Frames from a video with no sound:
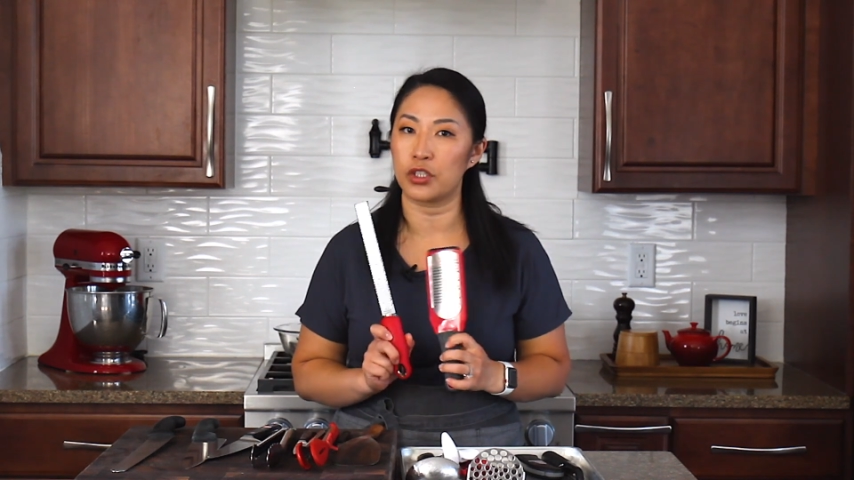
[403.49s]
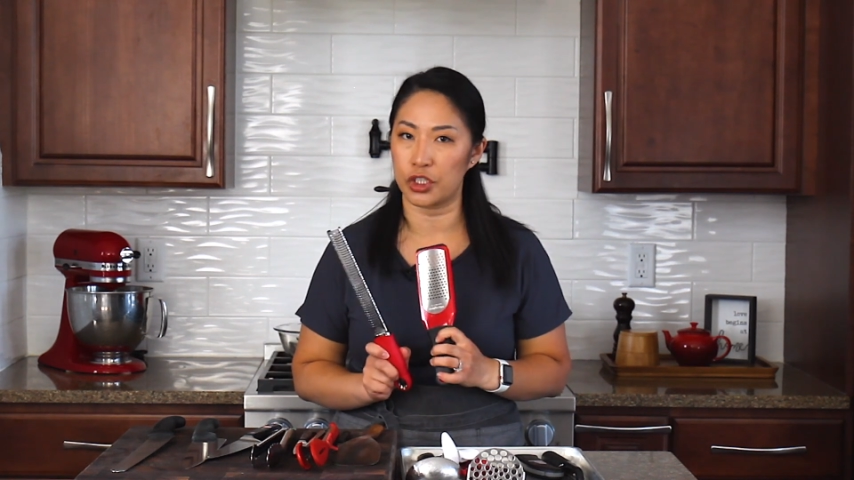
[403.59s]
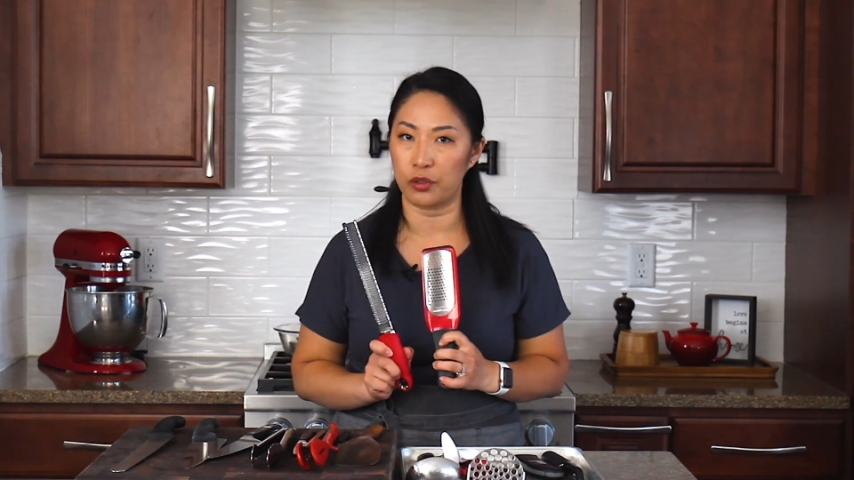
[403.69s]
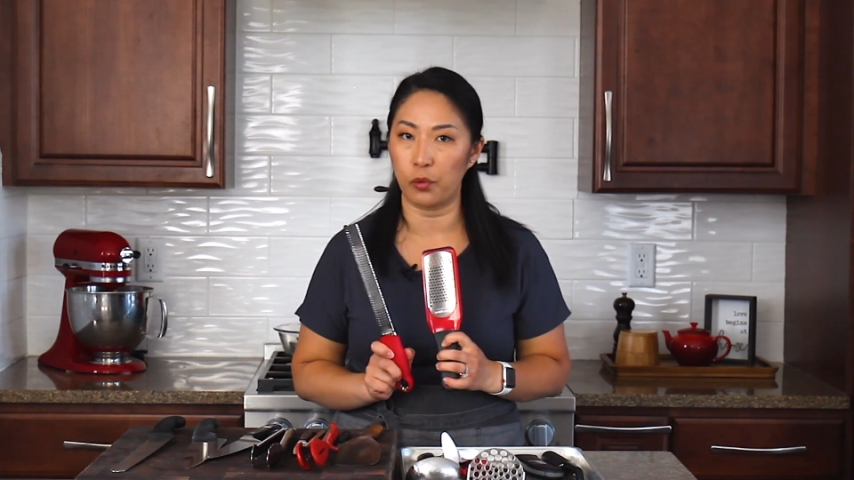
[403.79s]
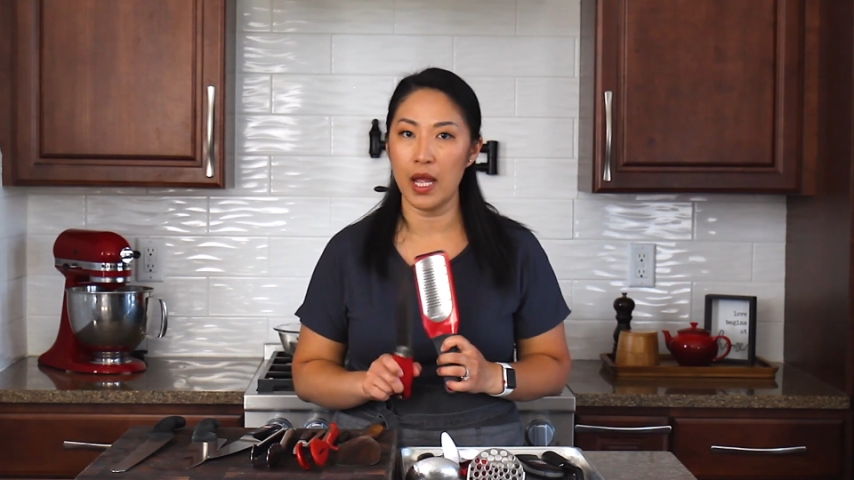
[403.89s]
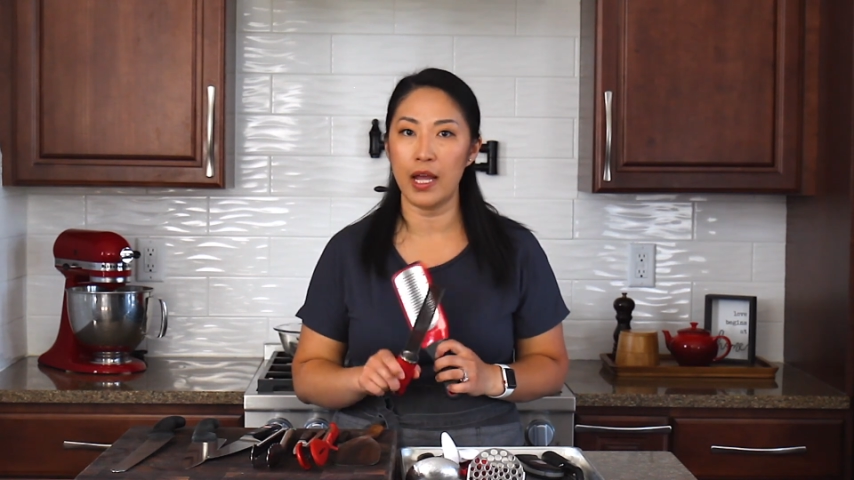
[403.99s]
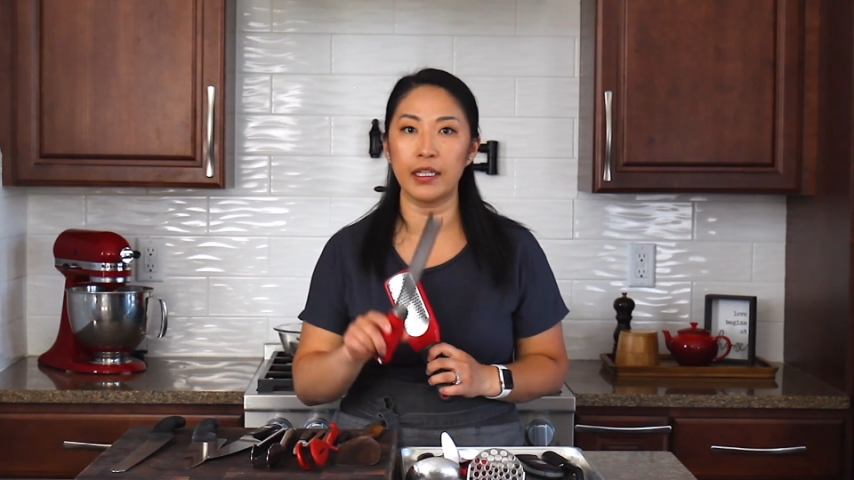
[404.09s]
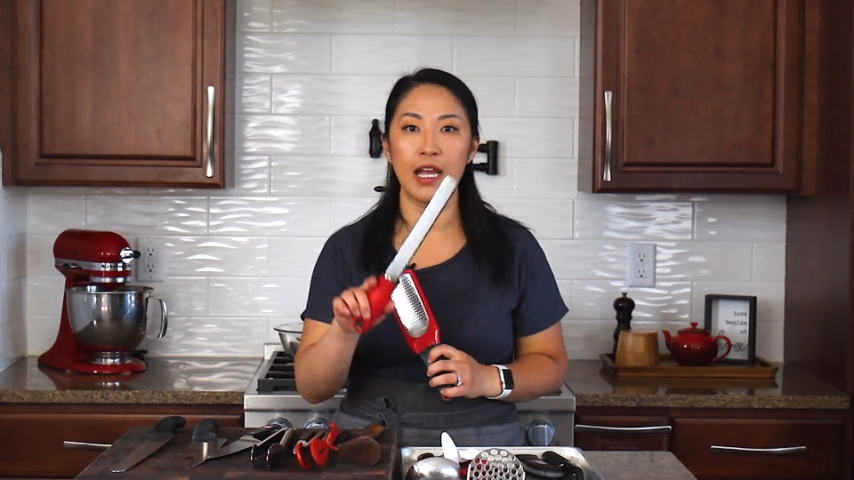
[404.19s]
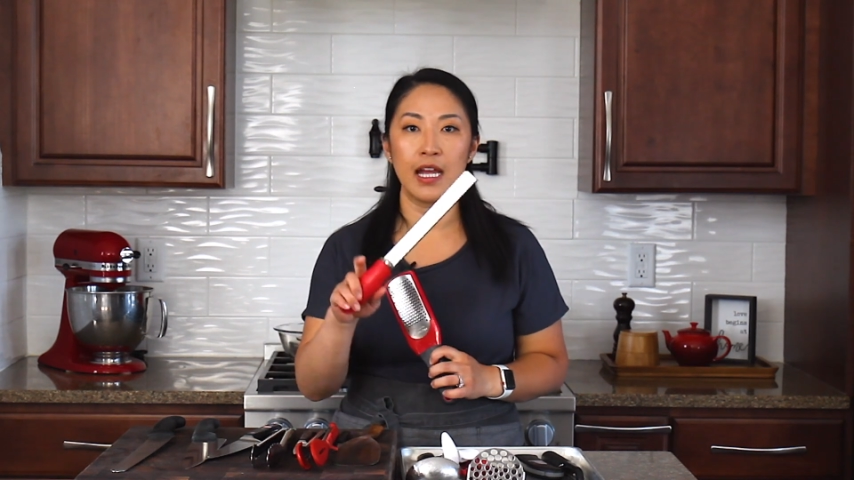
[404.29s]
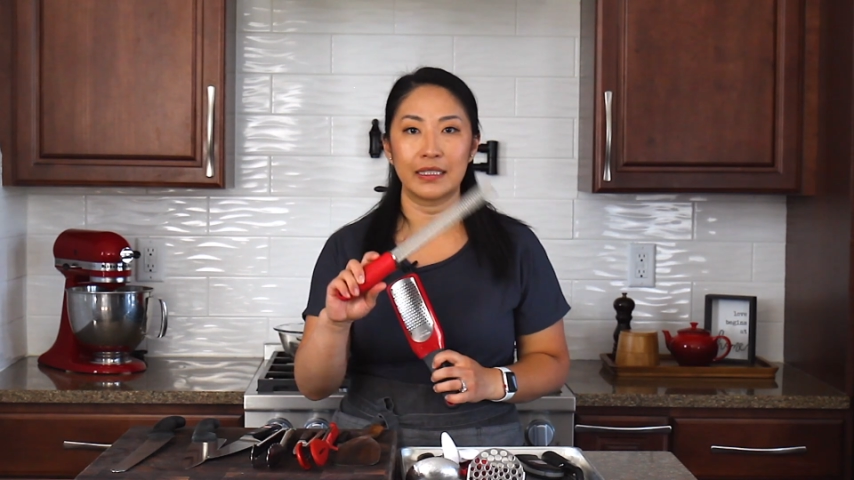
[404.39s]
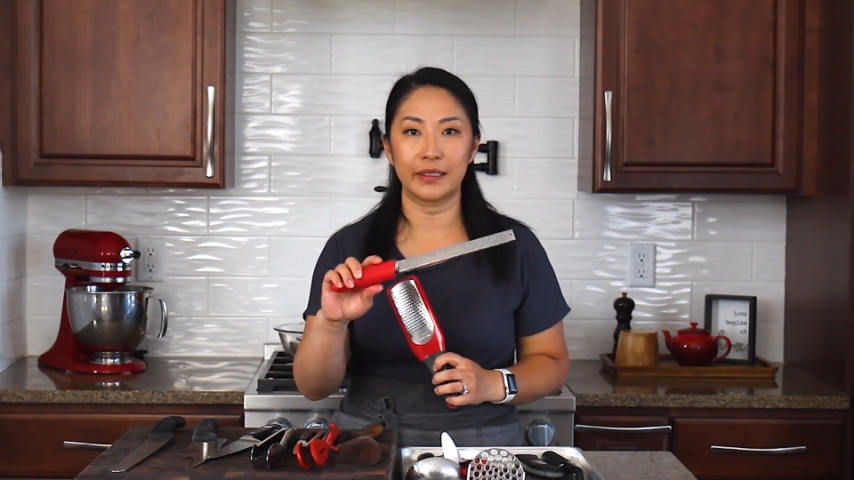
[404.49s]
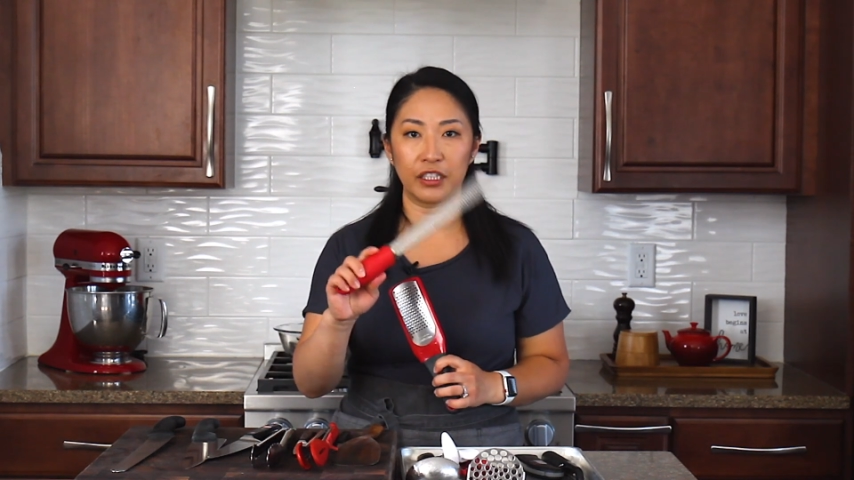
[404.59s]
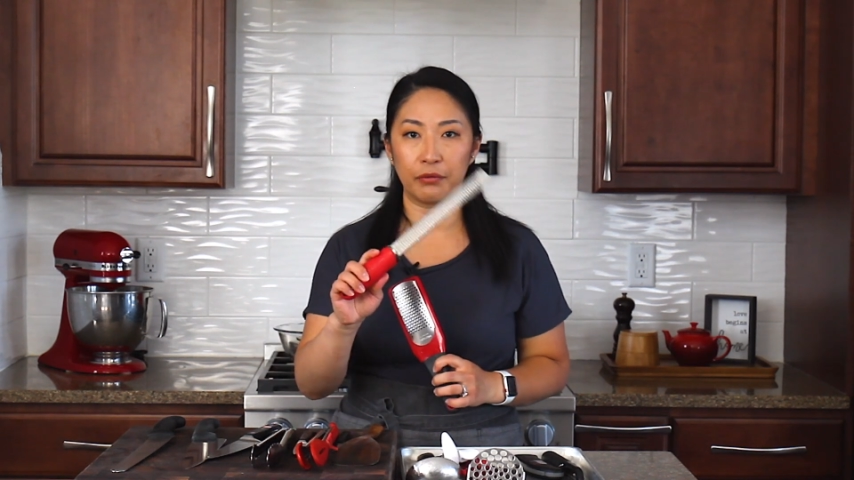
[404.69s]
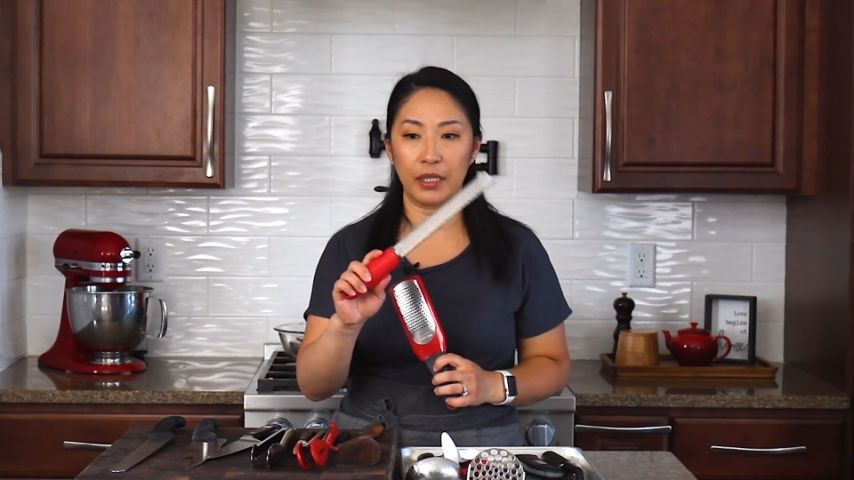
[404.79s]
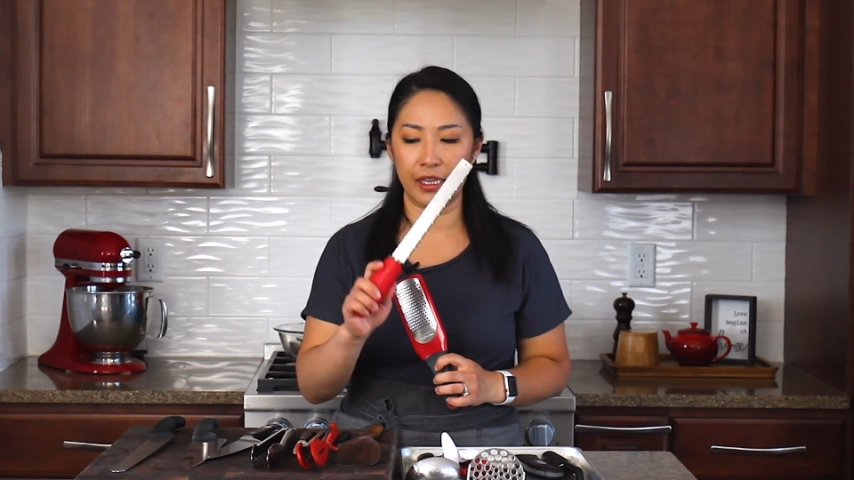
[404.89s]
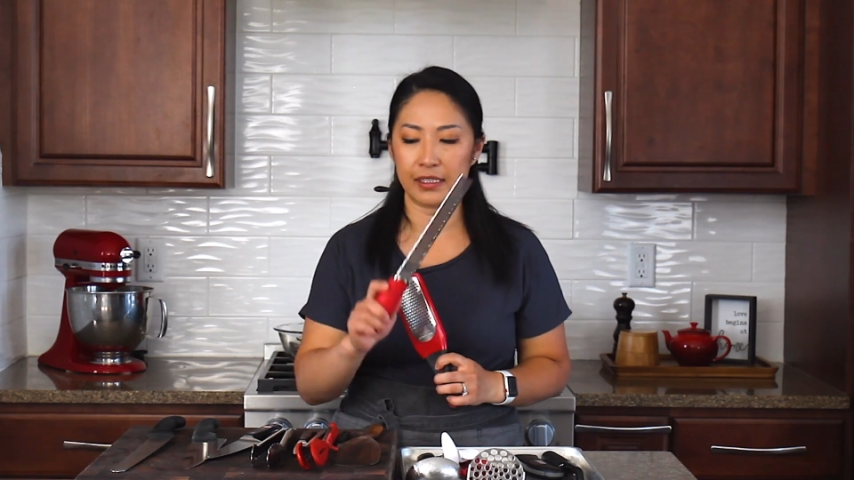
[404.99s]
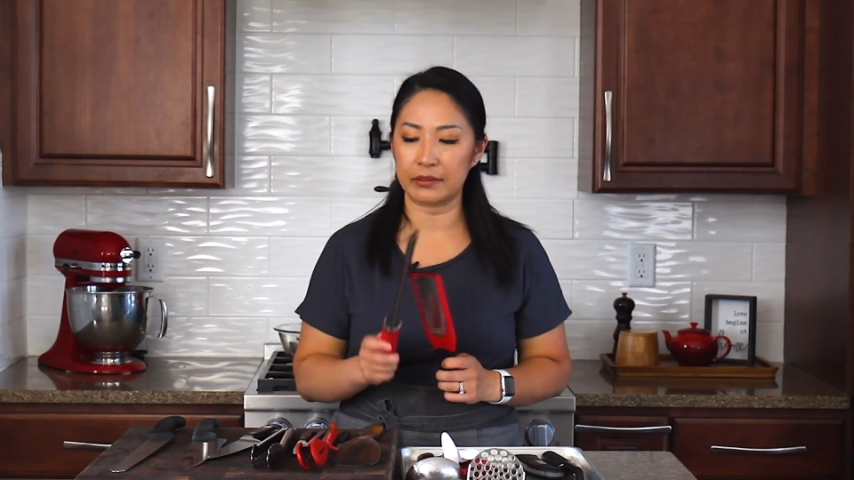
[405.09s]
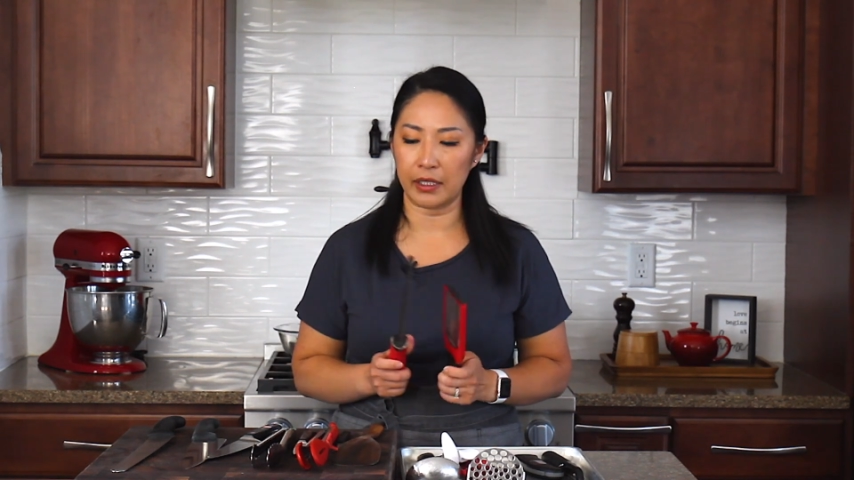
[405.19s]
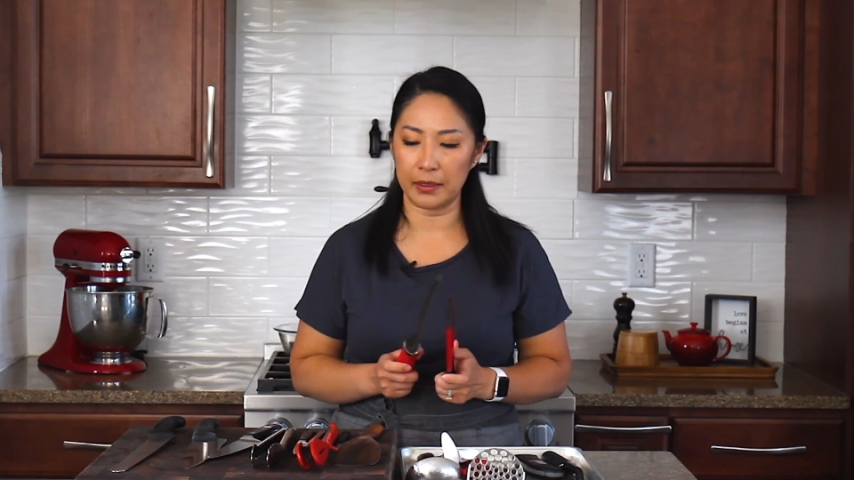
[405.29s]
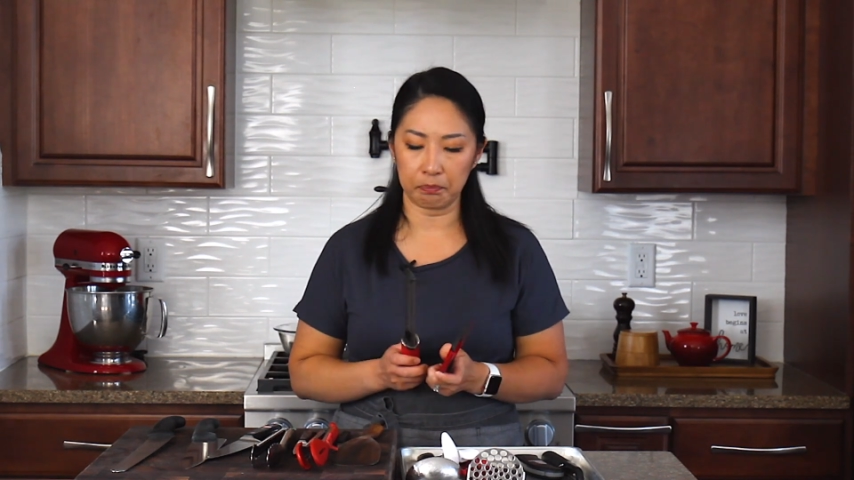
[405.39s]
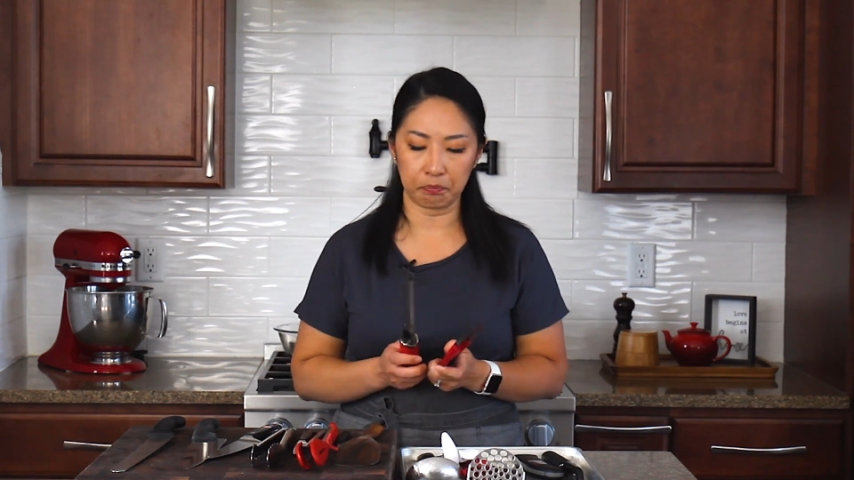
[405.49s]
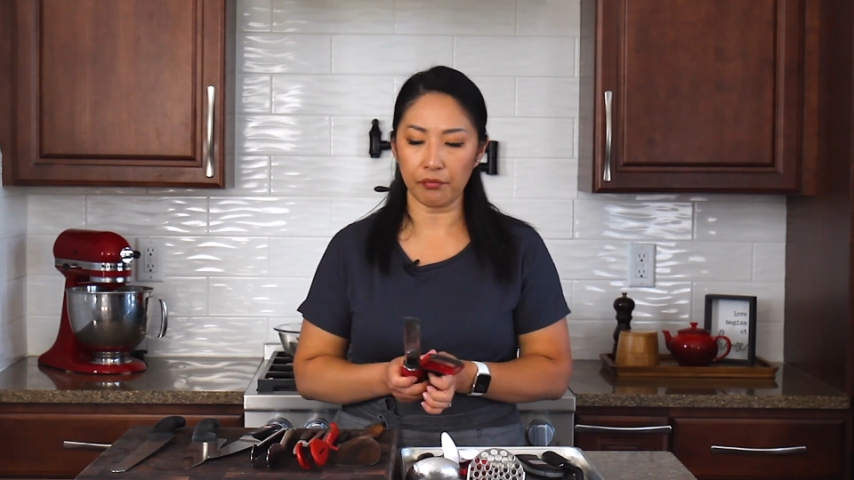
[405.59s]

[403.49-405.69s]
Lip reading: just one, start with this one.